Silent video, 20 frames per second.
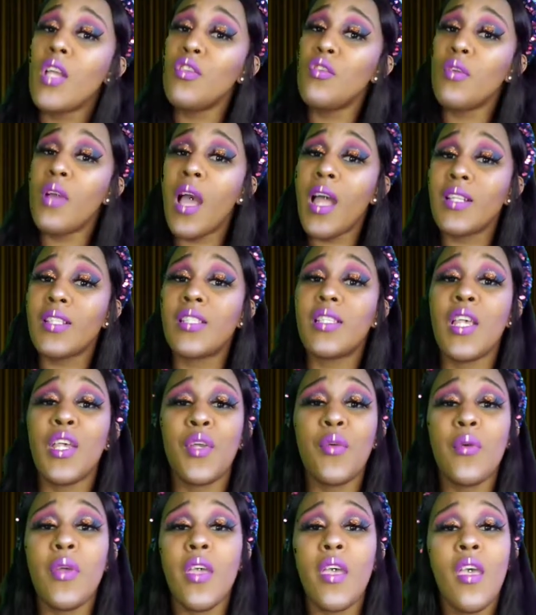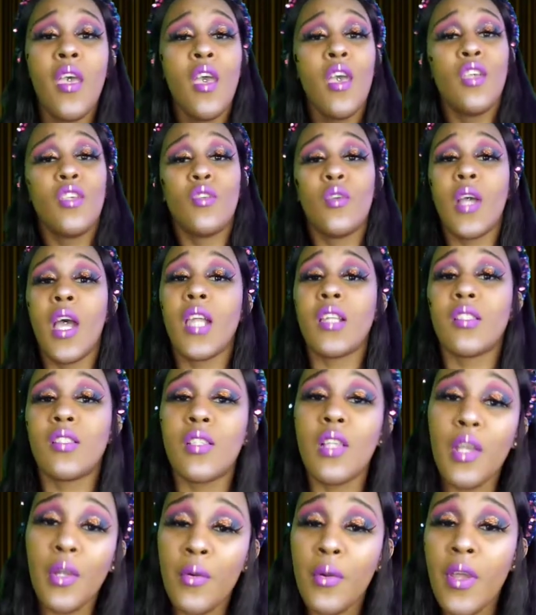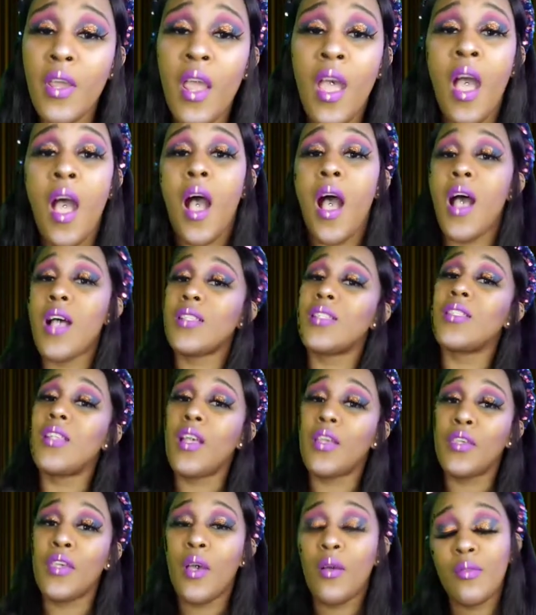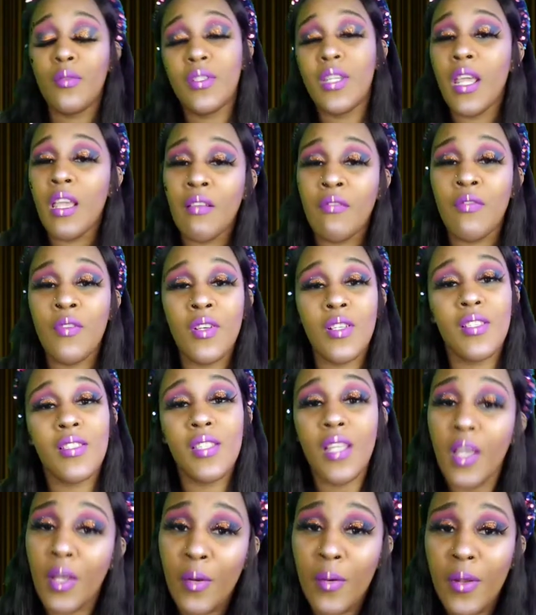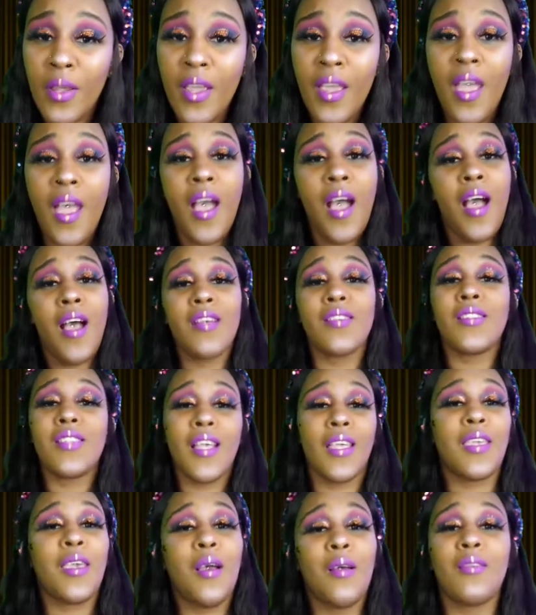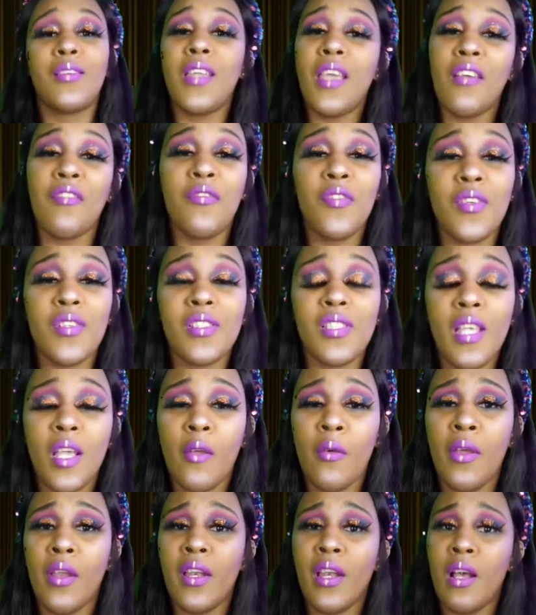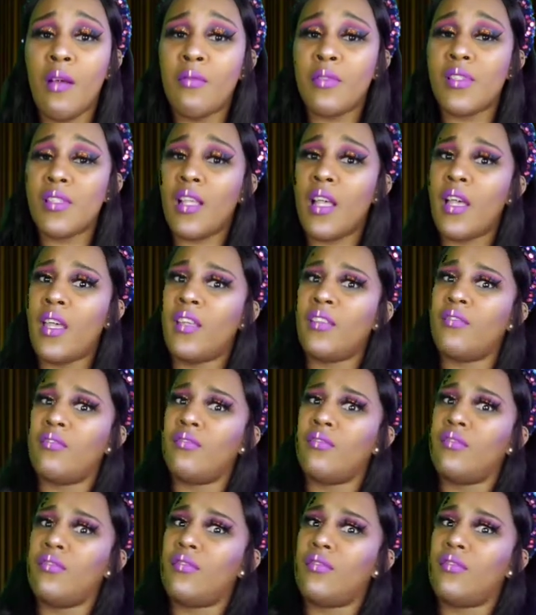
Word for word: you got a cigarette? You got a cigarette? I suck your dick for a cigarette. I suck your dick for a cigarette. And I was like,